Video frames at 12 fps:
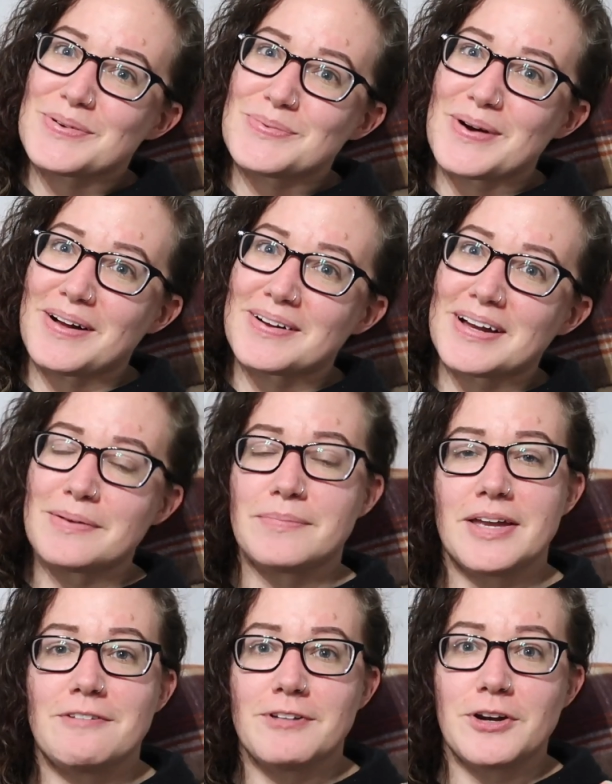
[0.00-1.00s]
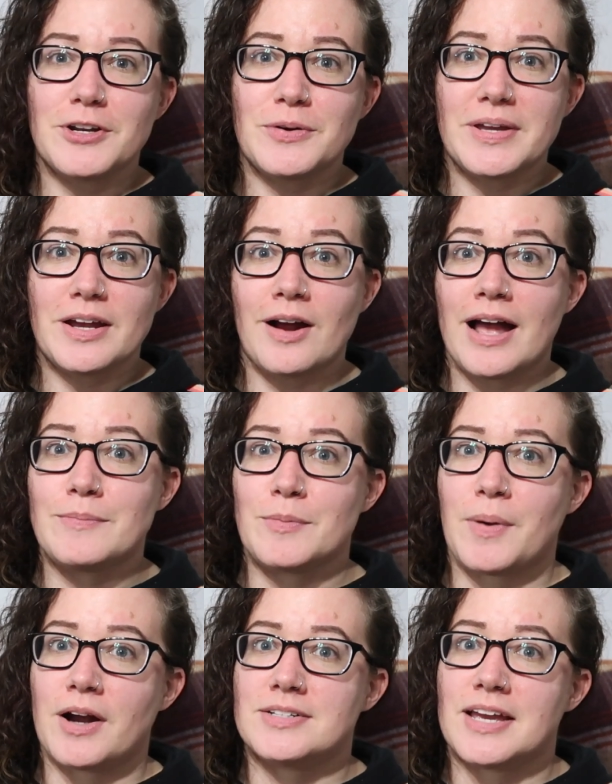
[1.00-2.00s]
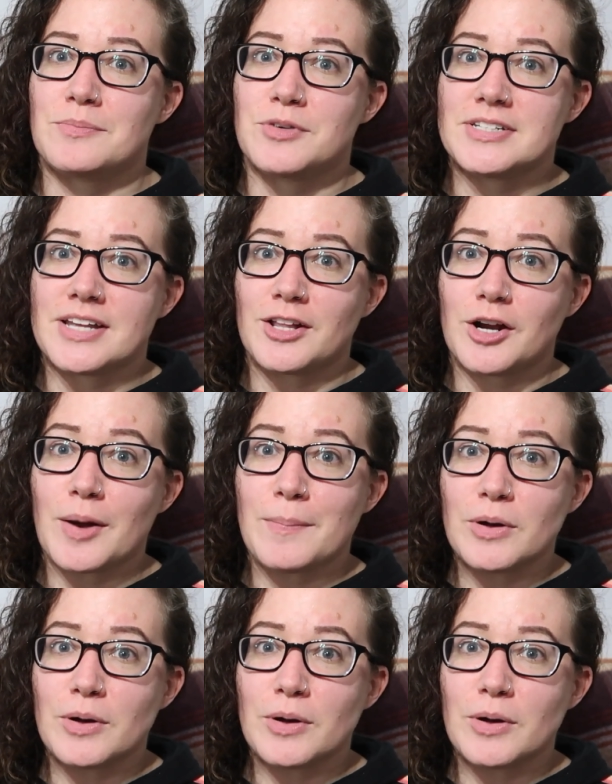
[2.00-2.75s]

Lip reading: Welcome. If you're new here, I'm a part-time reseller,